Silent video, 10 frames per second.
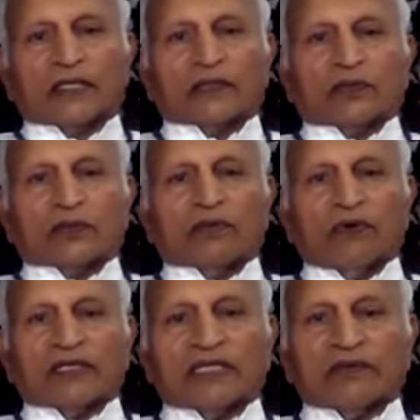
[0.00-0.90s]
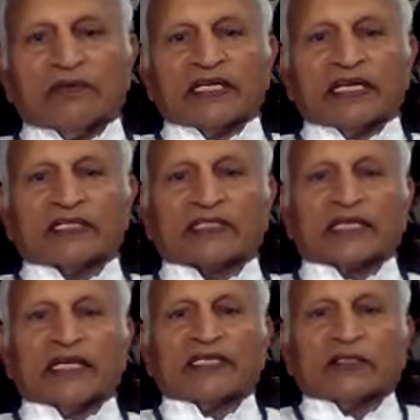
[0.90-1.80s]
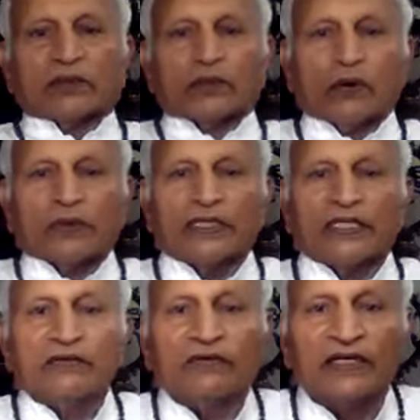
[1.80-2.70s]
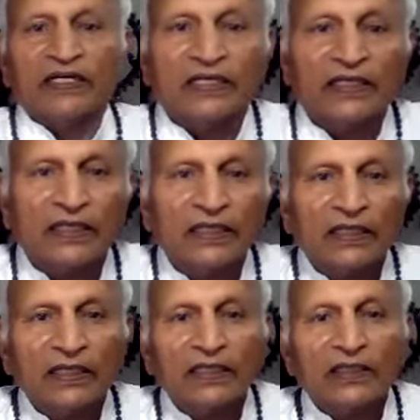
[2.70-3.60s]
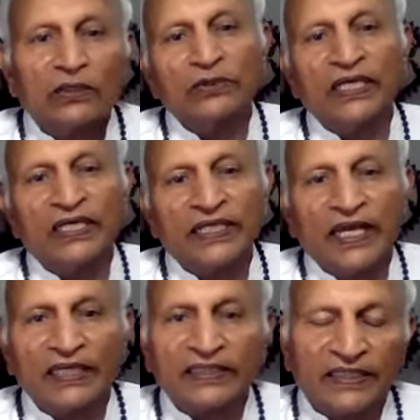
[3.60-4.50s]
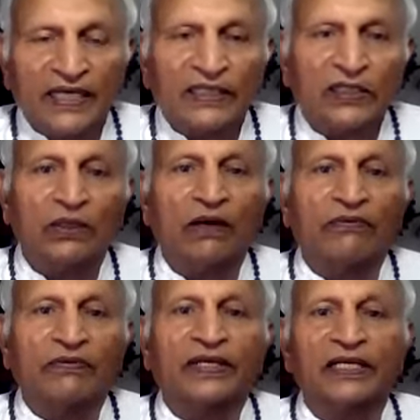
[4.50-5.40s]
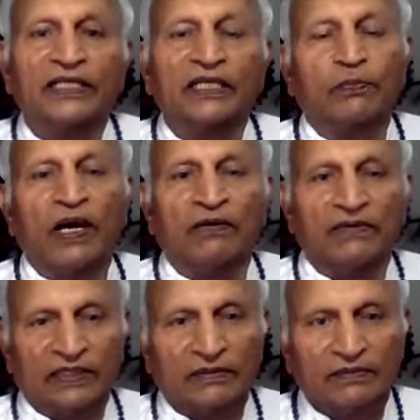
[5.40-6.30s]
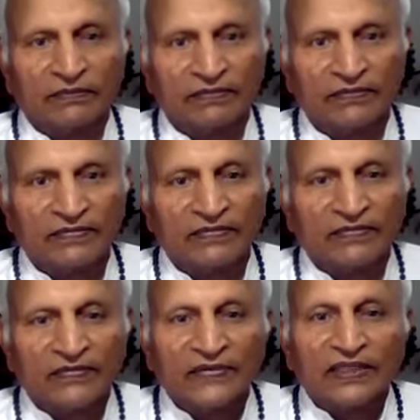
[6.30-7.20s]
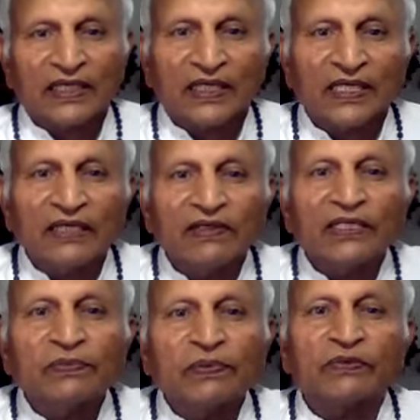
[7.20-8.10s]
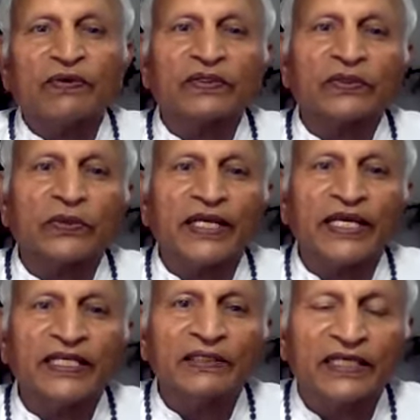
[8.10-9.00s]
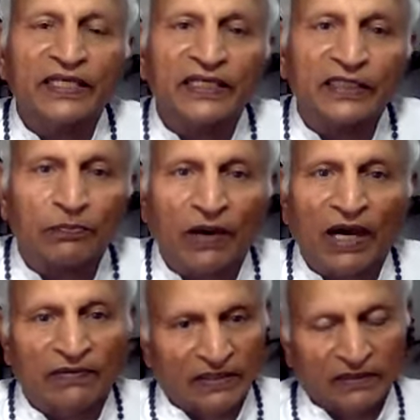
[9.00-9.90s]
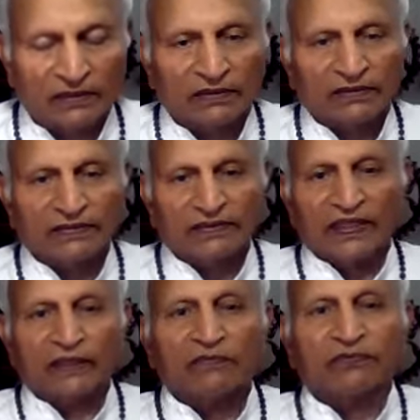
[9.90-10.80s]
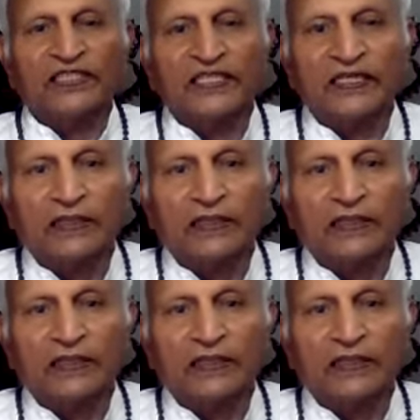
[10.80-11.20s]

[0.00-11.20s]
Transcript: To whatever extent you go inward, to that extent you have greater power. Even if you want to gain greater power, physical